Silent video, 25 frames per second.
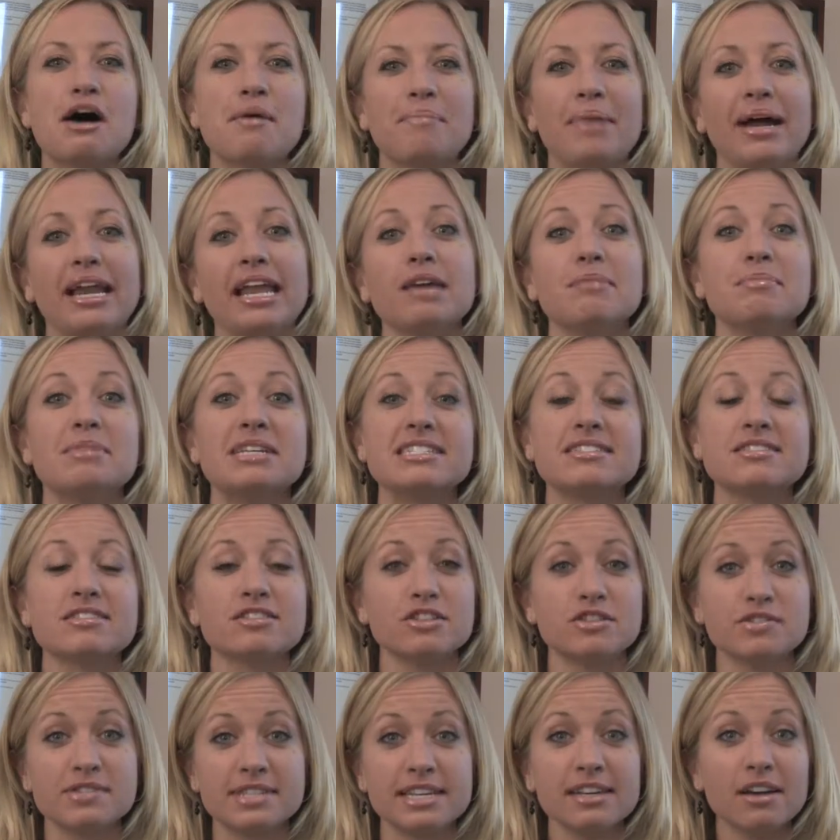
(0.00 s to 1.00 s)
My name is
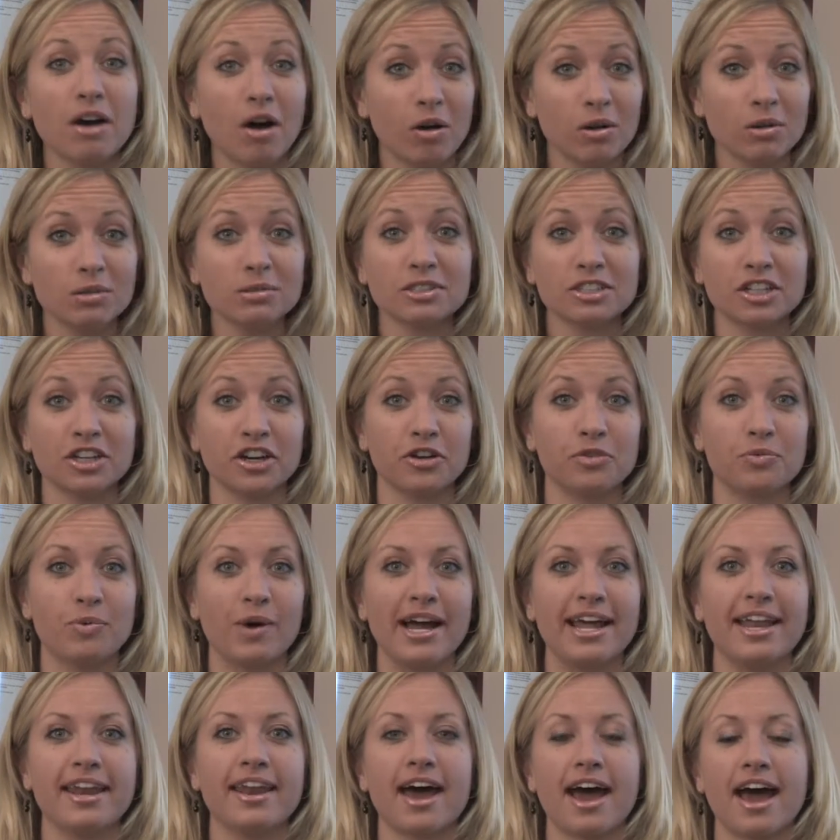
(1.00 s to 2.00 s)
Suzy Holt
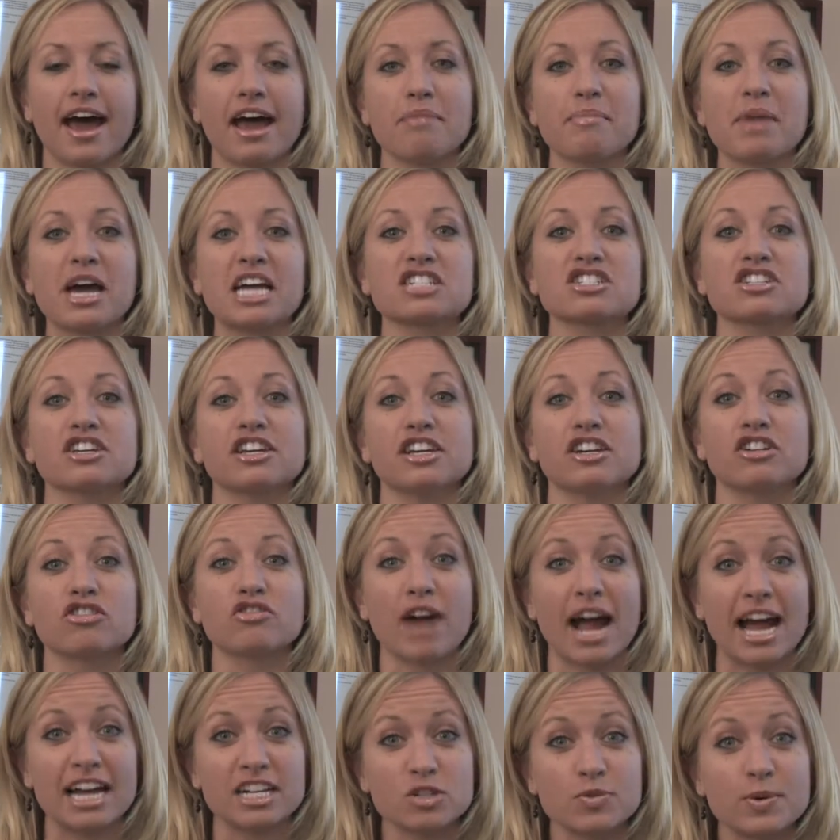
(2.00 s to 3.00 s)
Goodwin. I'm actually a
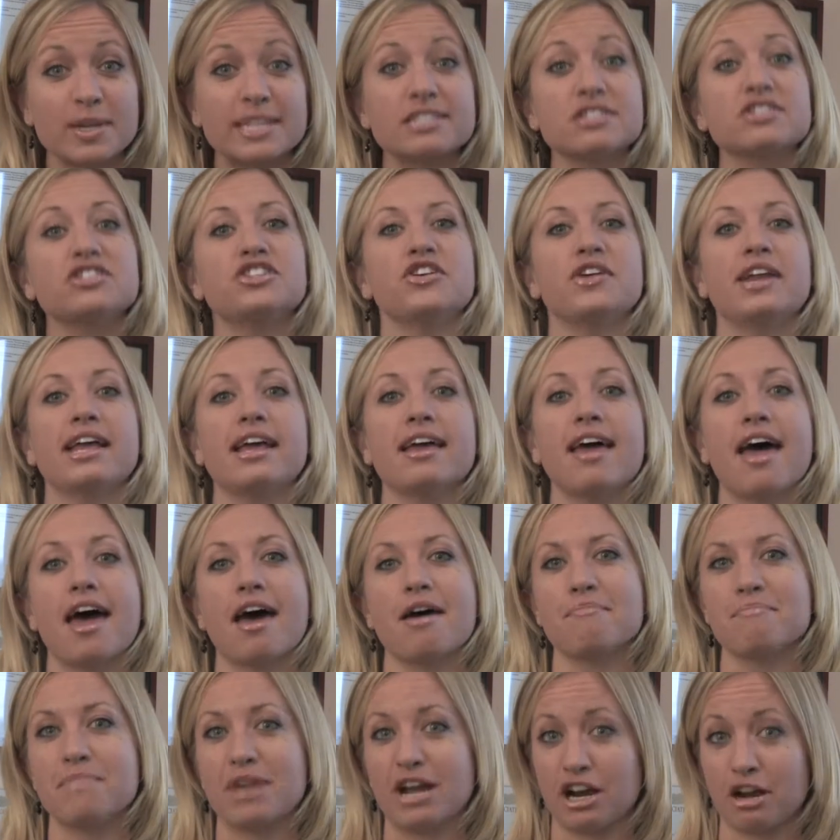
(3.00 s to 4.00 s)
graduate student
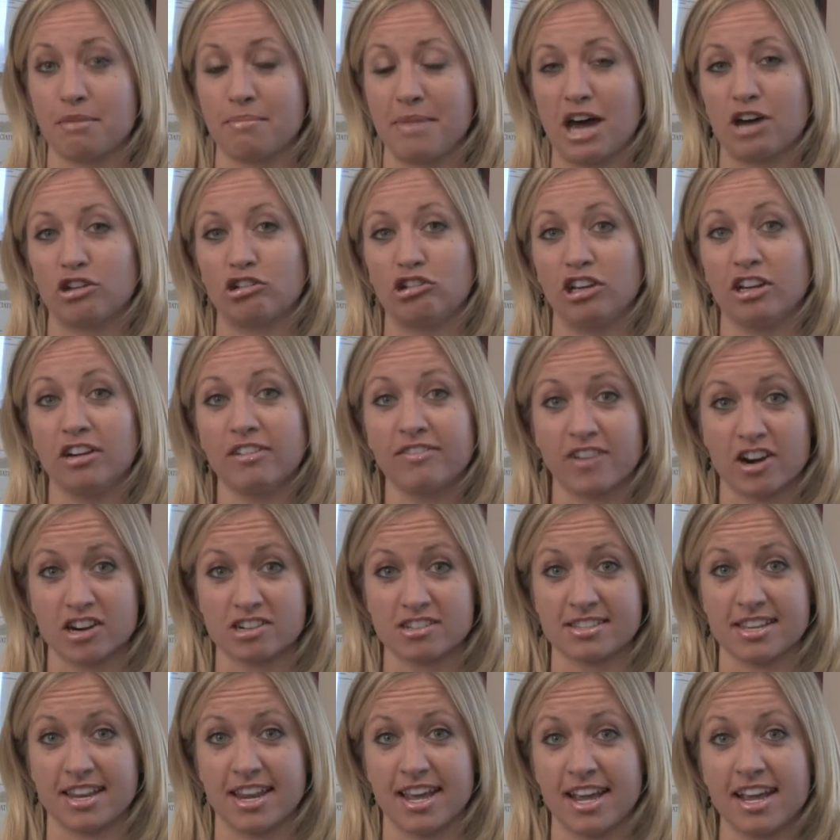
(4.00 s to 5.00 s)
at Marymount
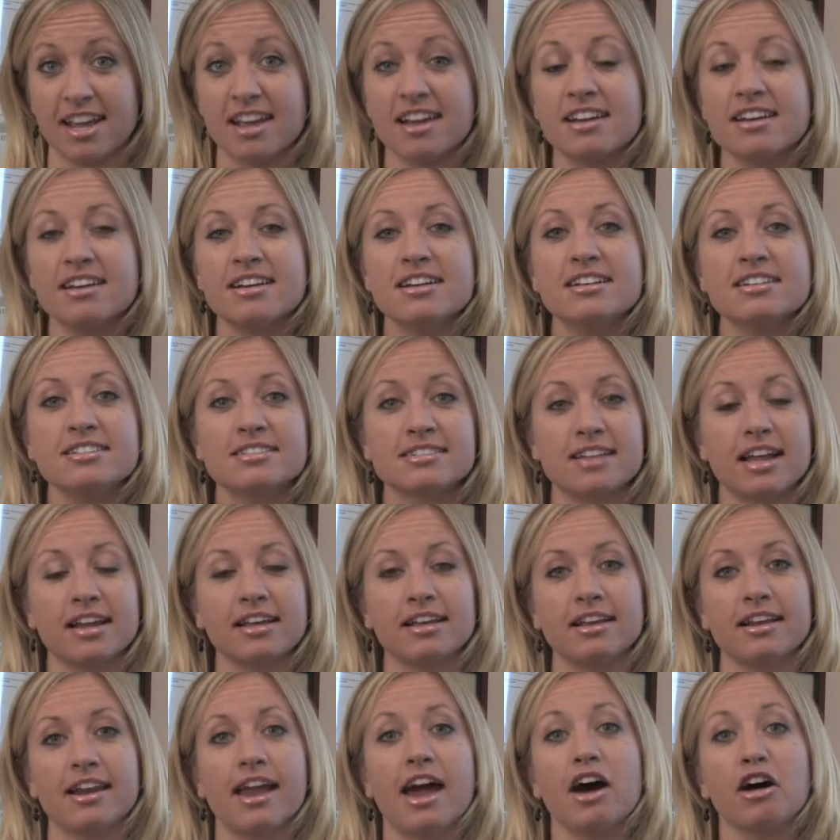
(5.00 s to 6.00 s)
University
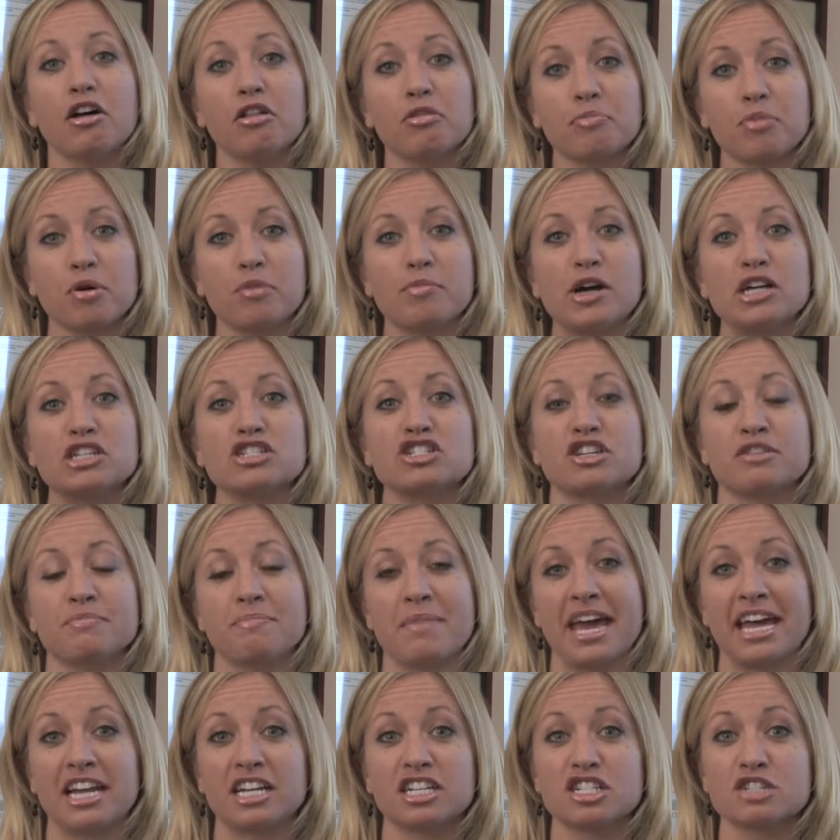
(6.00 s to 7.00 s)
studying health promotion
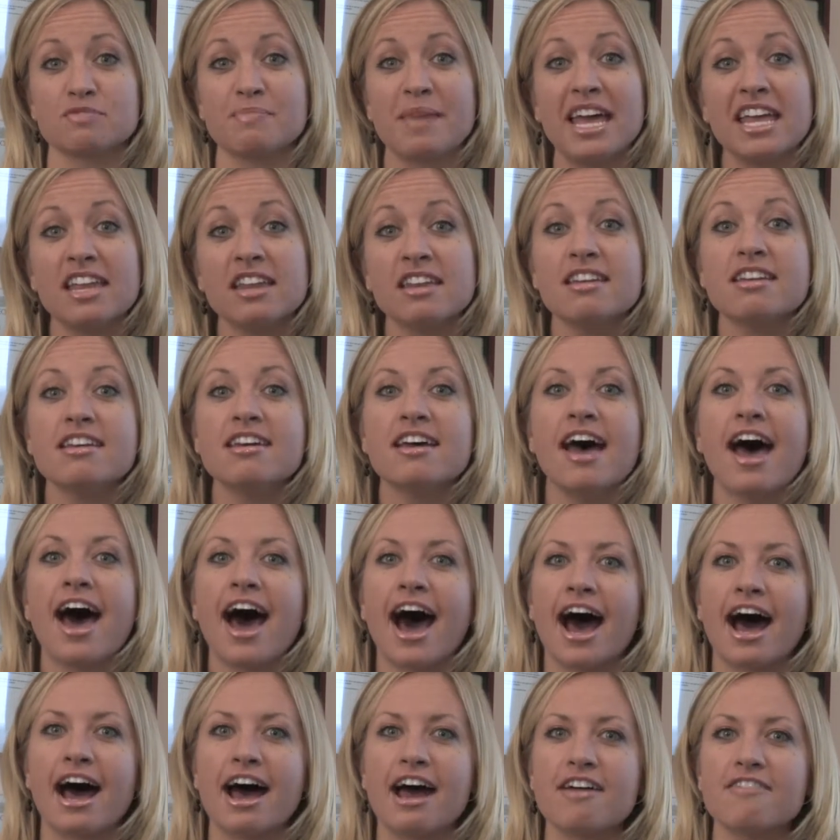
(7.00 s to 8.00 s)
management.
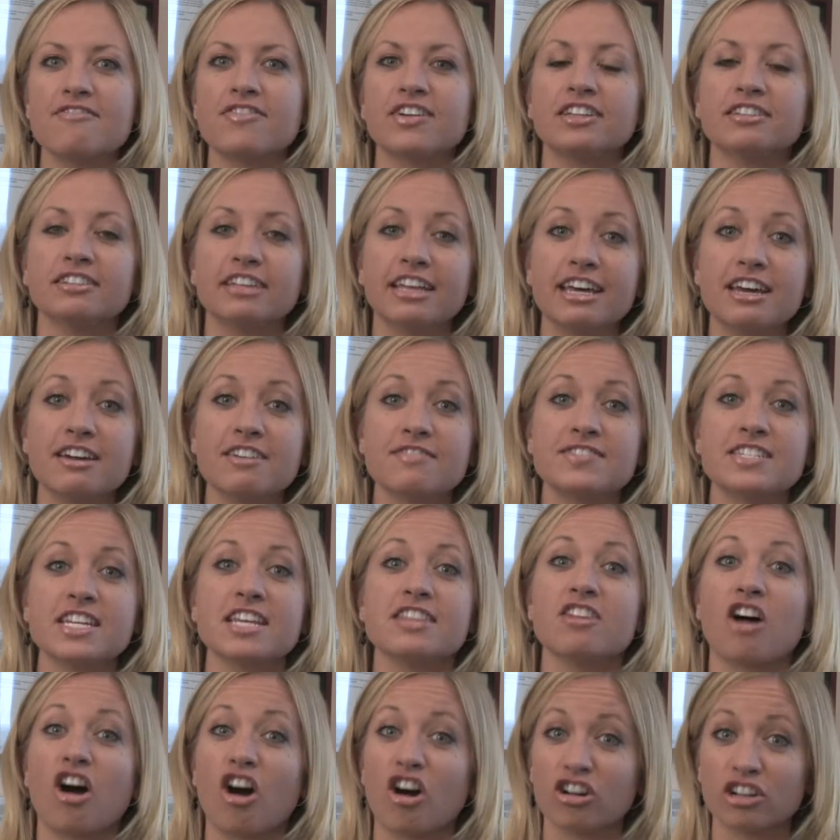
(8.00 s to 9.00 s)
I've lived
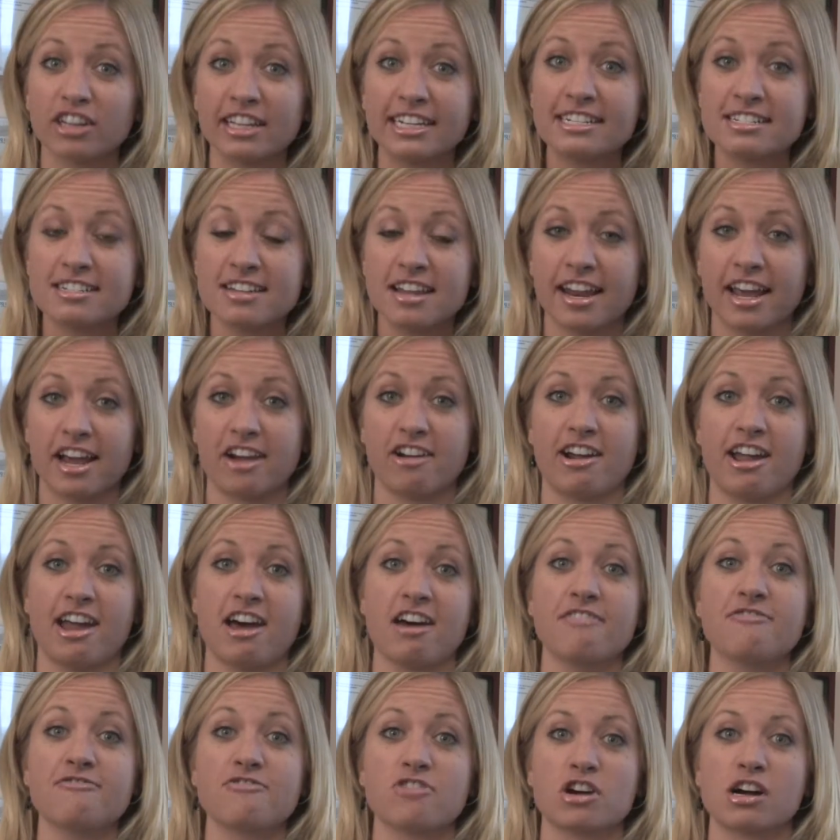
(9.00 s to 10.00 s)
in the Arlington
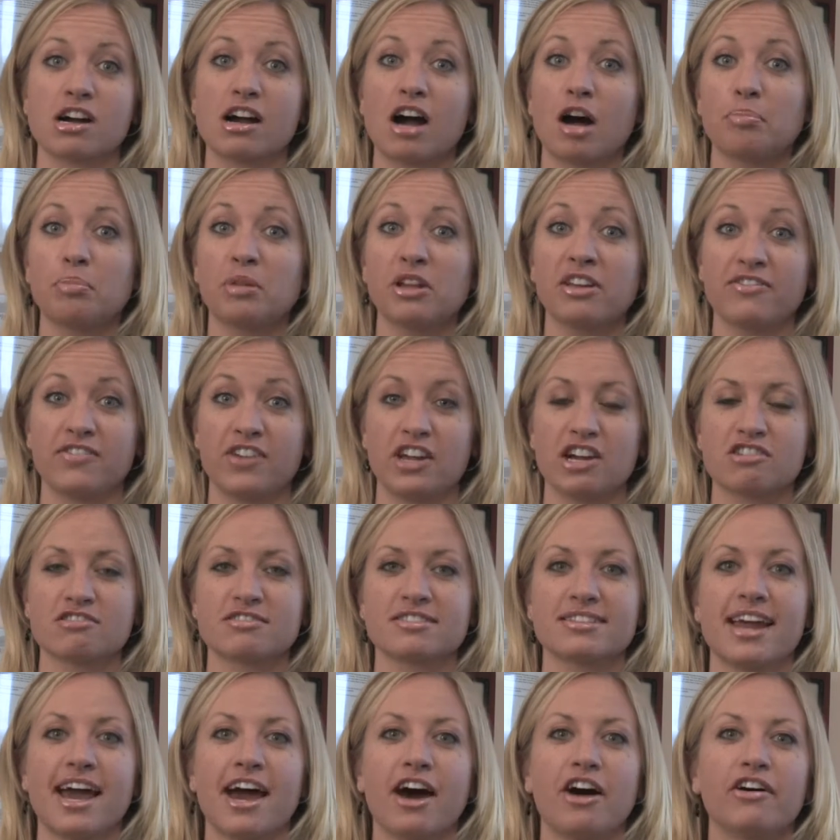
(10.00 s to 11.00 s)
area for a couple of
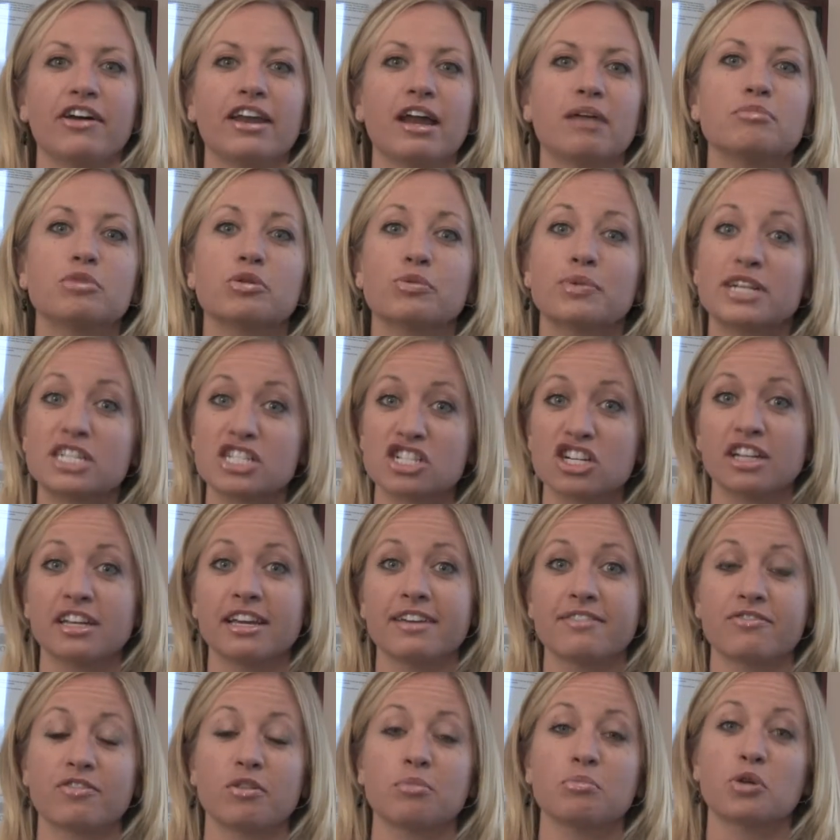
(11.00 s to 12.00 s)
years now, and I'm
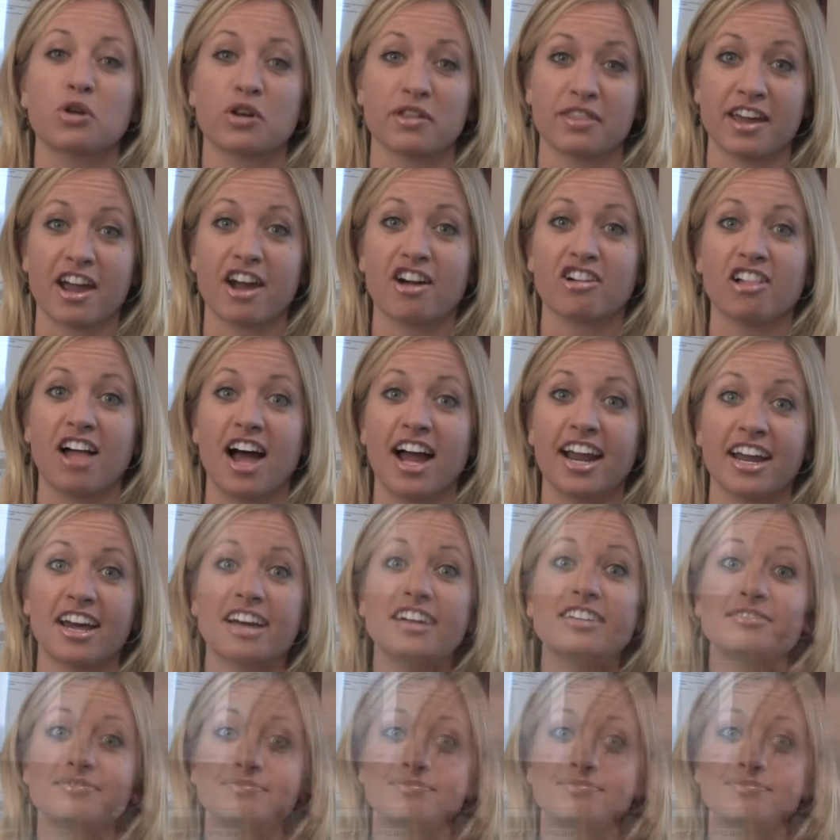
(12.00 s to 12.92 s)
originally from North Carolina.